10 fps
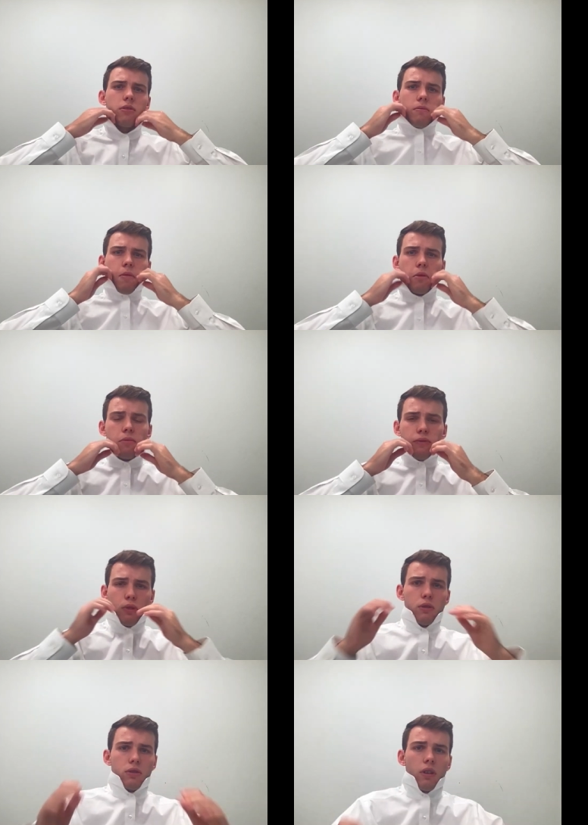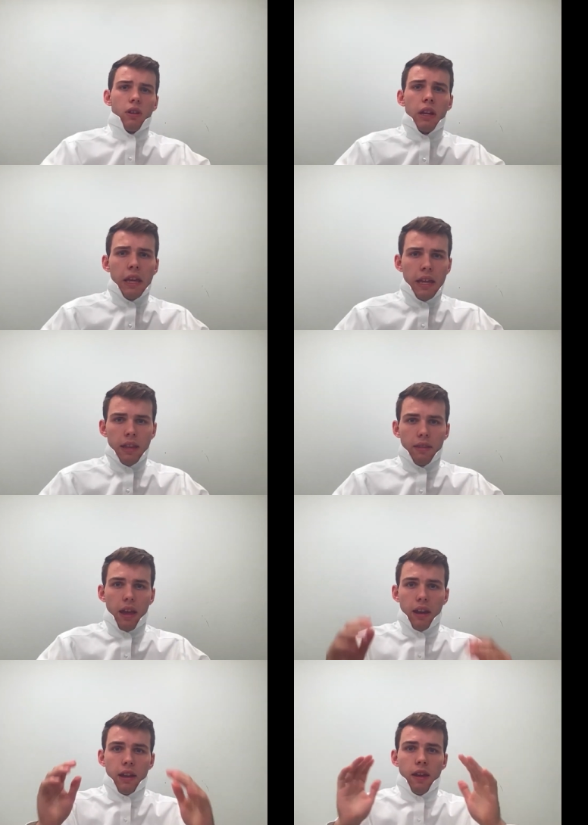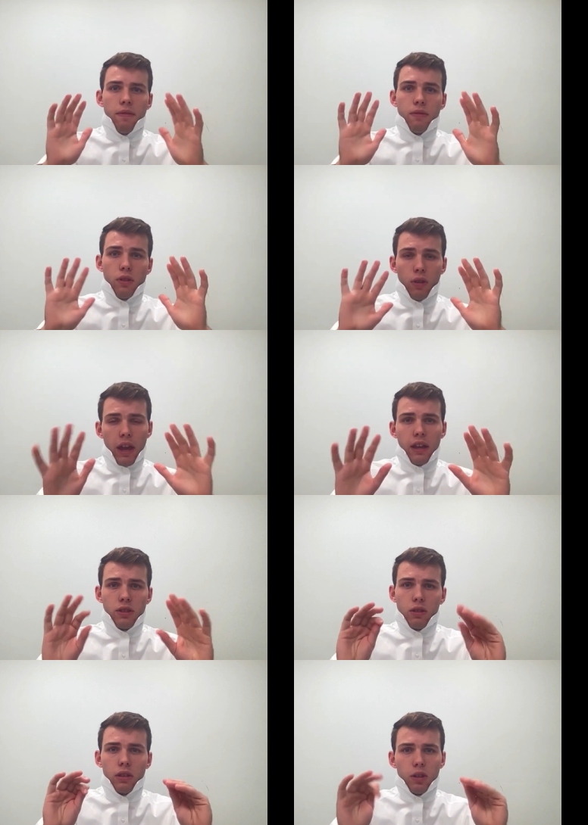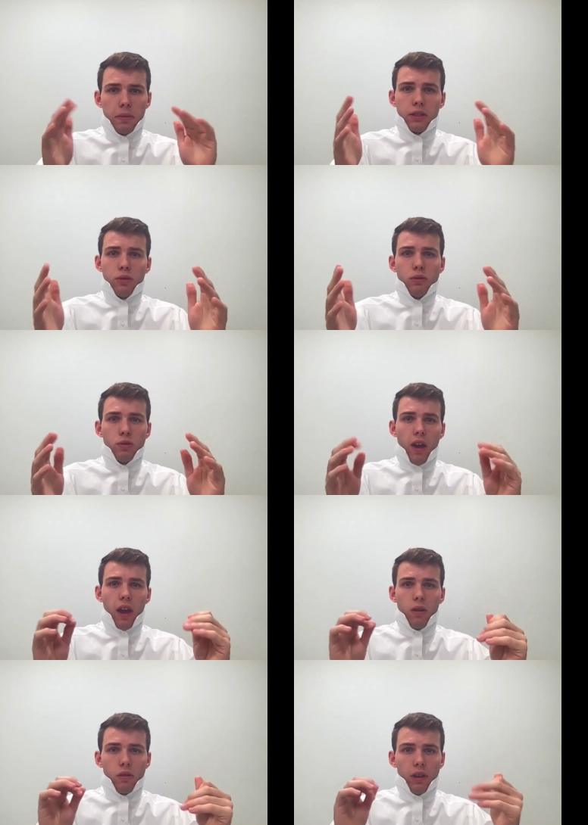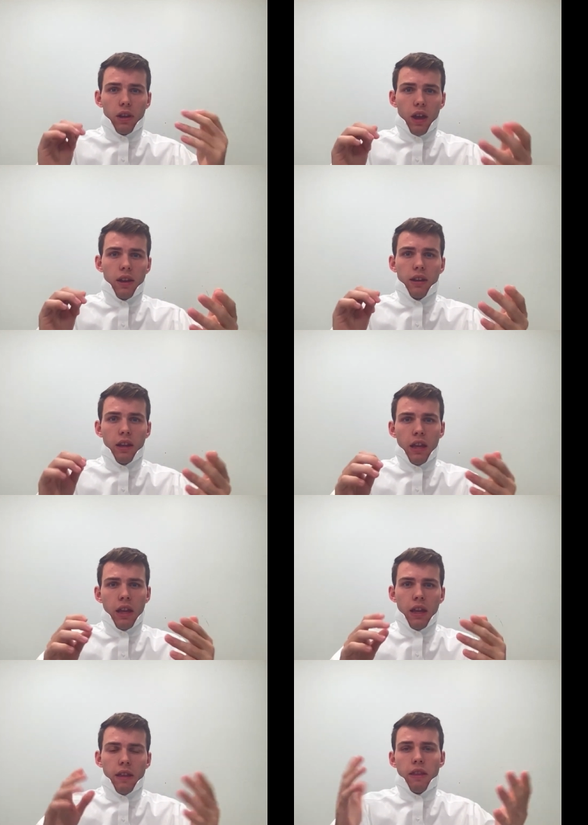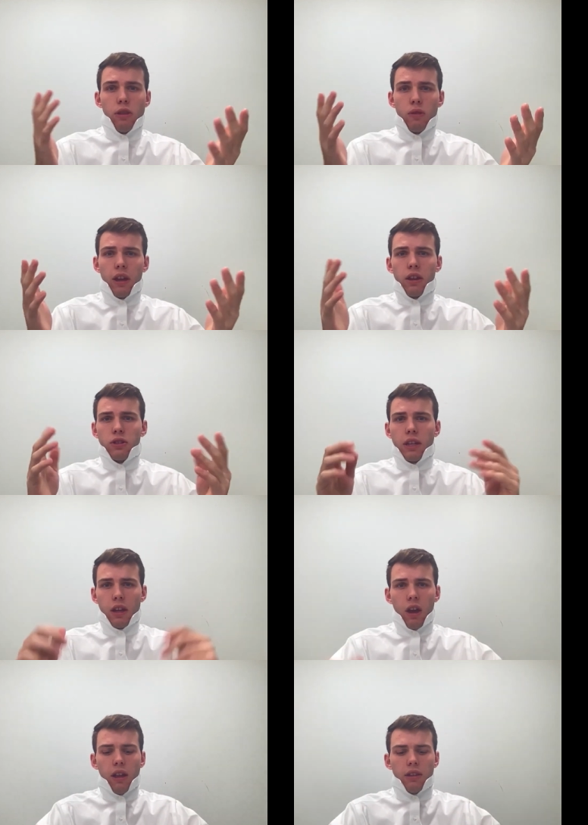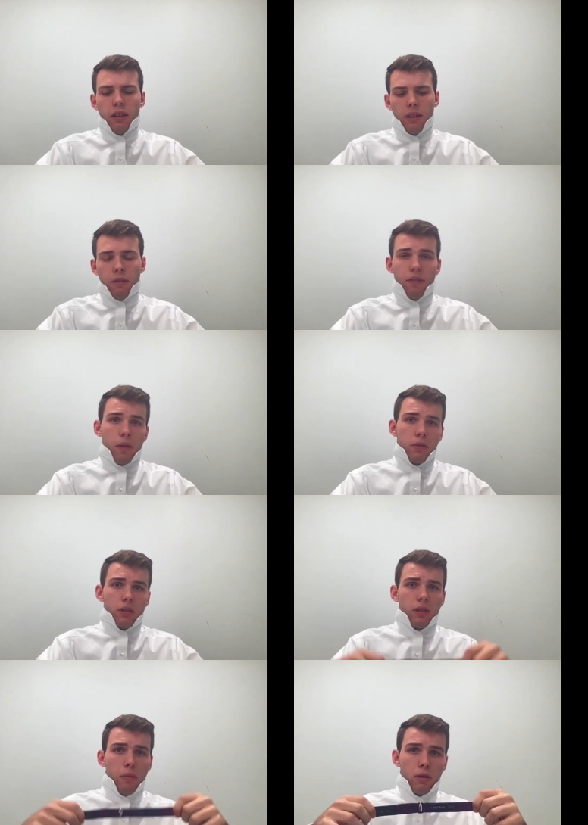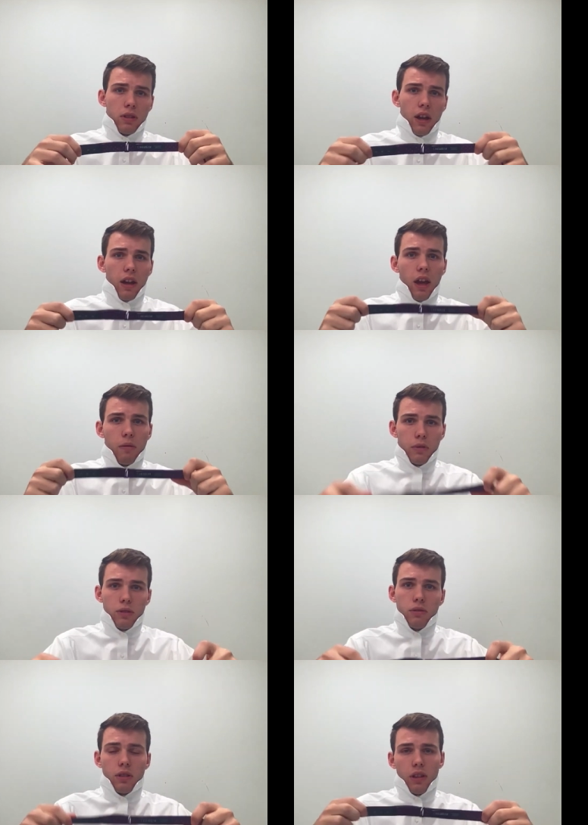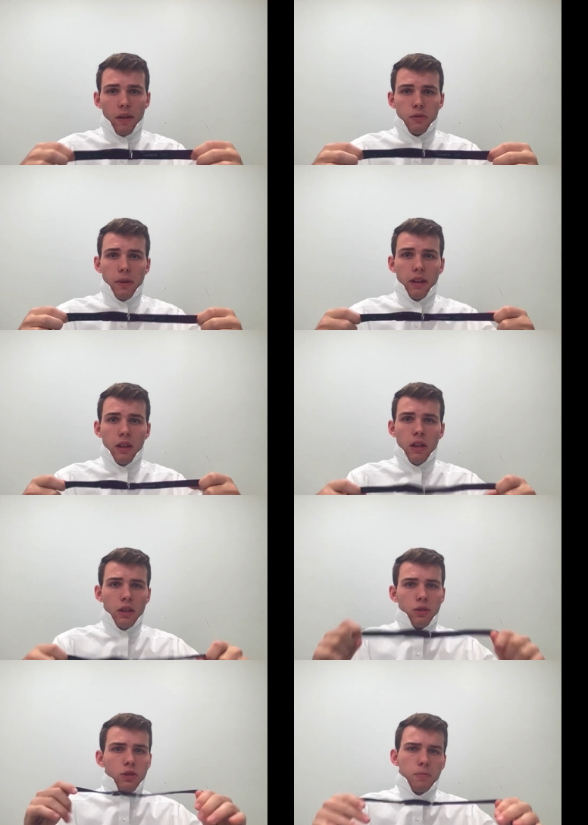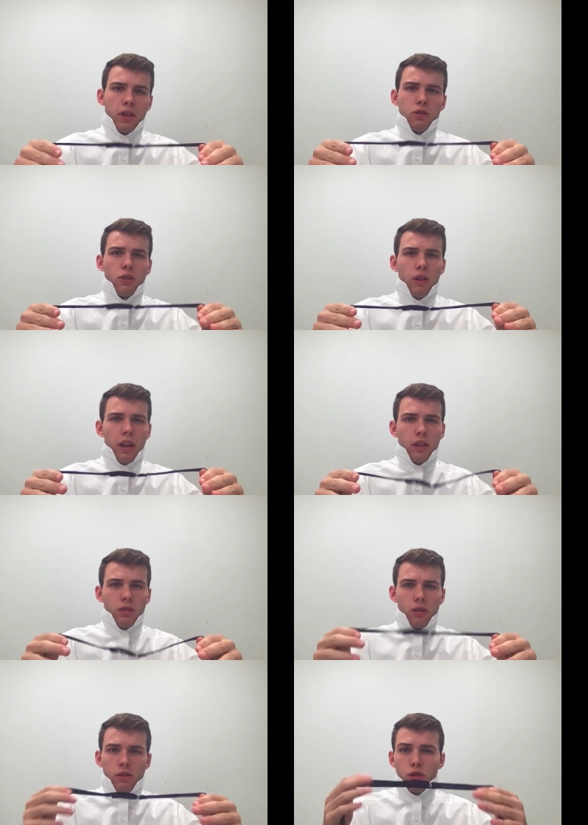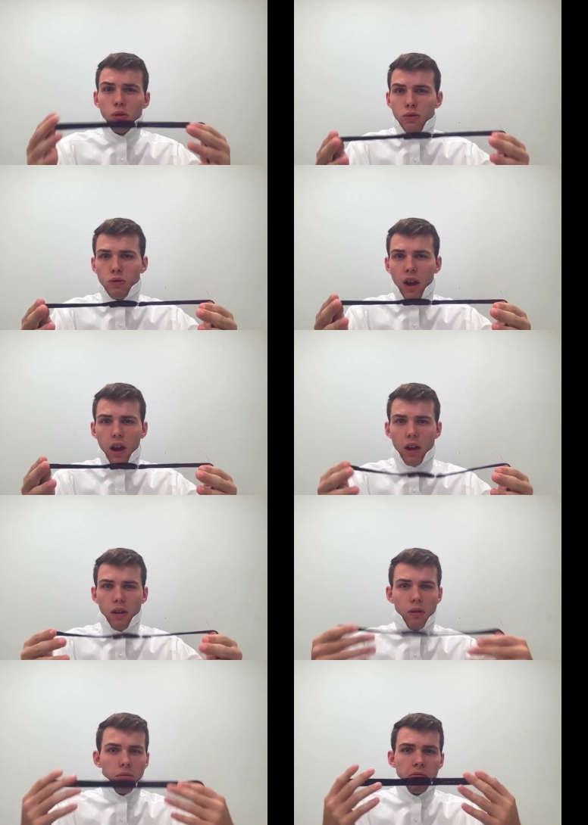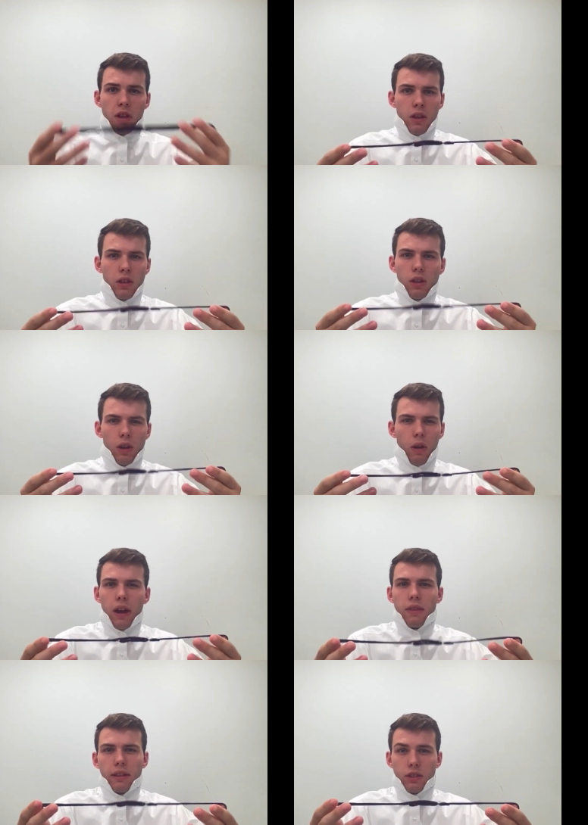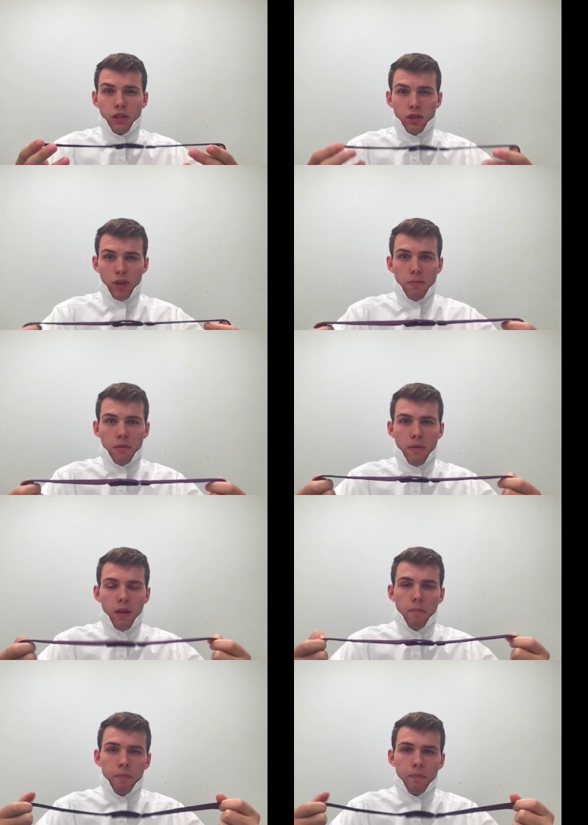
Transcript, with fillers: to remember before you start that if your hands are a little bit too dry or they're cut, you can actually cut the fibers on the bow tie and reduce the lifespan. So just make sure your hands aren't too dry or you know anything's gonna scrape them up.